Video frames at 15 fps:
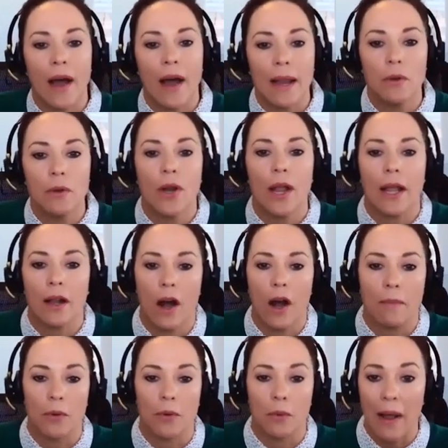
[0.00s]
fiber and
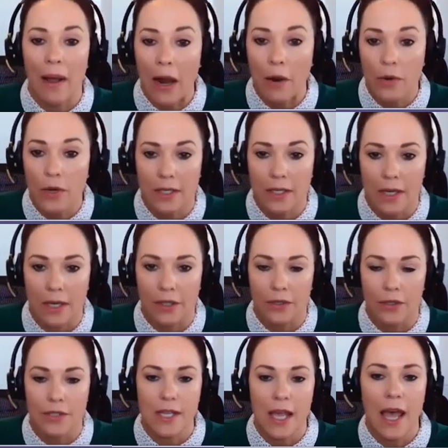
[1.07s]
copper power
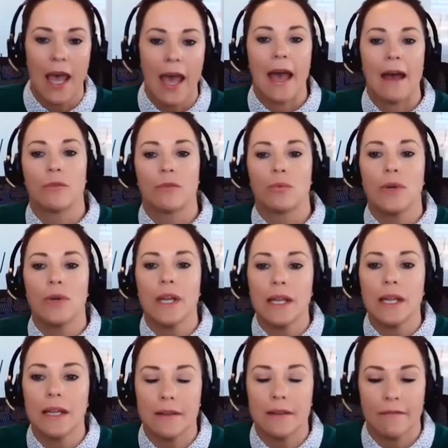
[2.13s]
conductors have
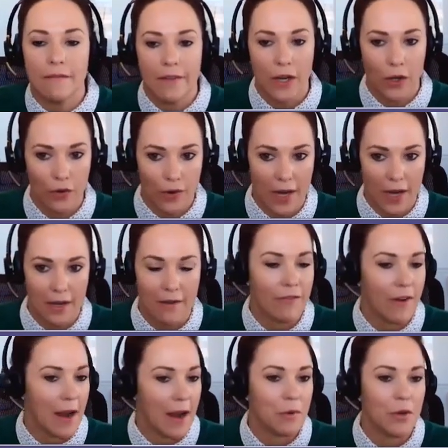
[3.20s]
reinvigorated
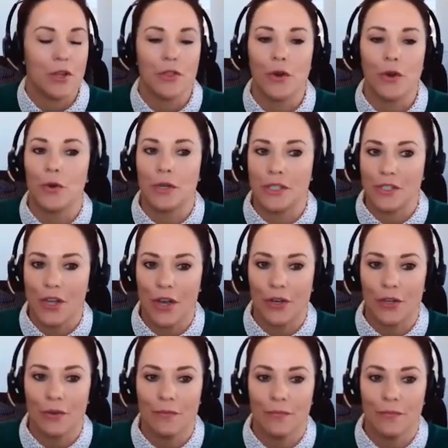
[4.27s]
fiber in the
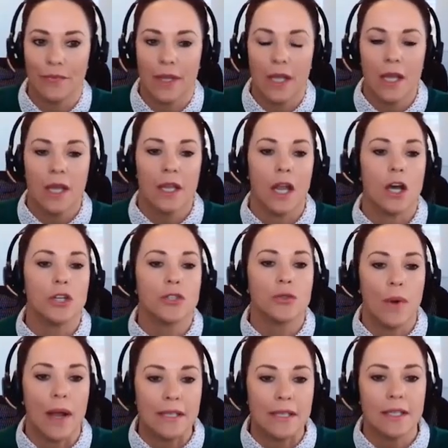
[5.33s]
horizontal.
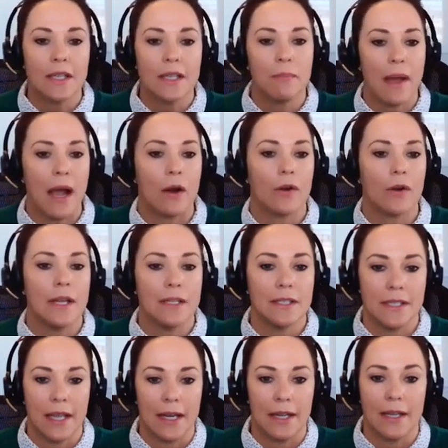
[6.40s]
Addressing the power and
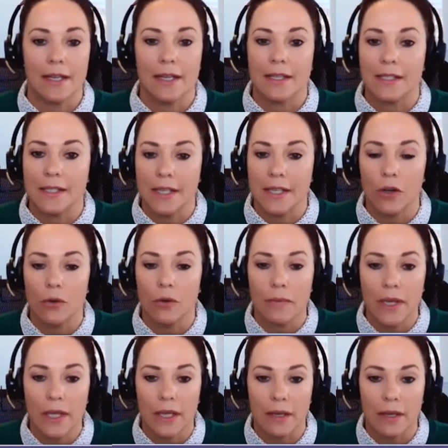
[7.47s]
data in a single
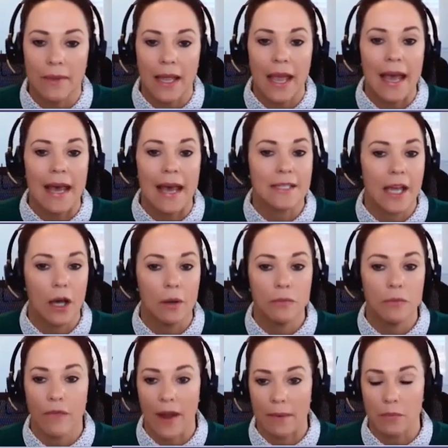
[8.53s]
medium has
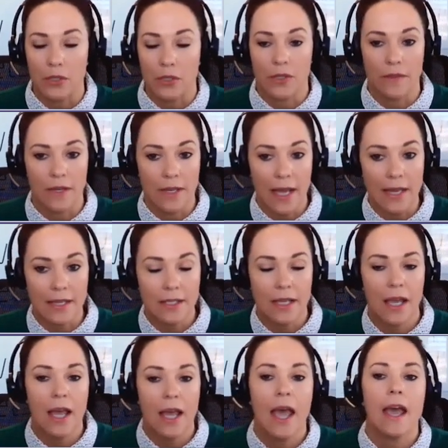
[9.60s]
helped fiber to the desk
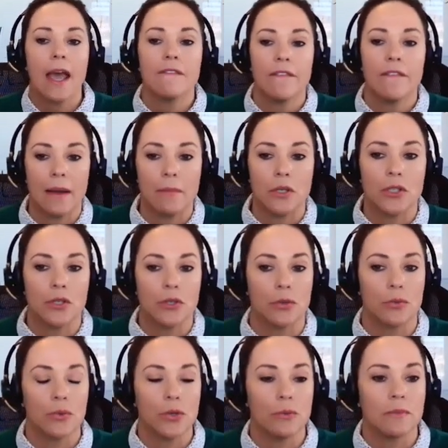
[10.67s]
and fiber to the
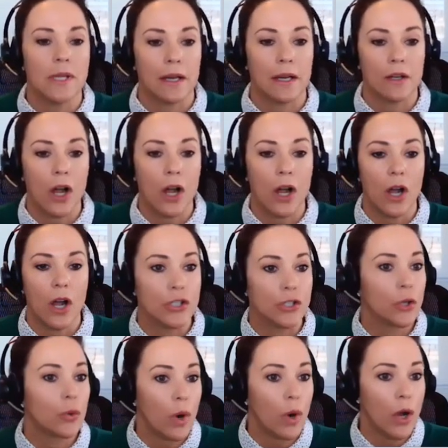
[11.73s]
room technologies
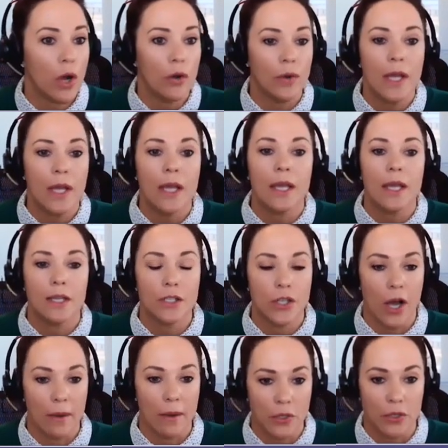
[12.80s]
grow in
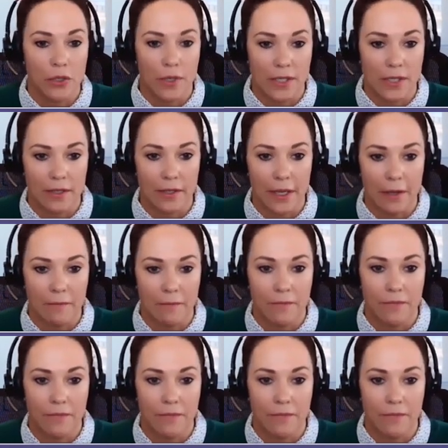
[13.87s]
adoption recently.